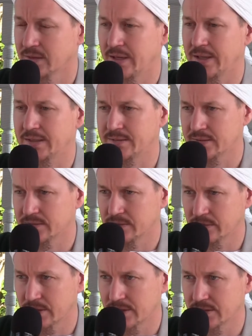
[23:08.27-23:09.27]
and it's His
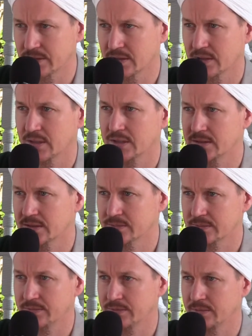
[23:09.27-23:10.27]
creation, and He does
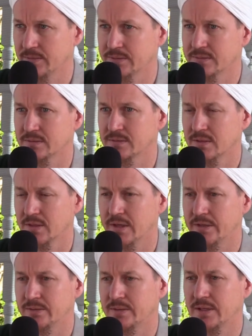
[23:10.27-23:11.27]
whatever He wants.
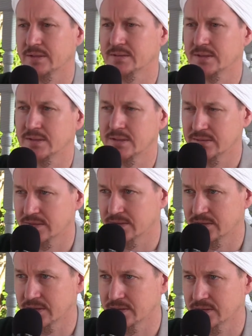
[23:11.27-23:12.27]
And you can't say that He's
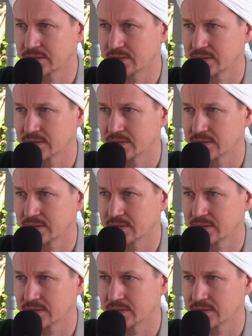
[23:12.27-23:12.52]
unjust.